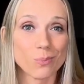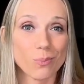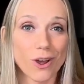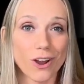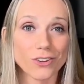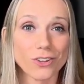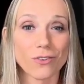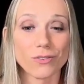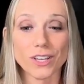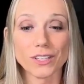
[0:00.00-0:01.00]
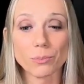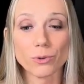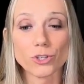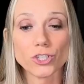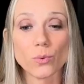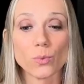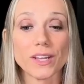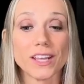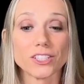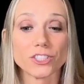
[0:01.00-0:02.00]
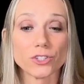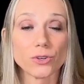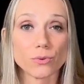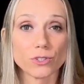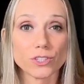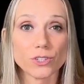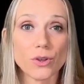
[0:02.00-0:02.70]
part of the gutta-percha with extrudes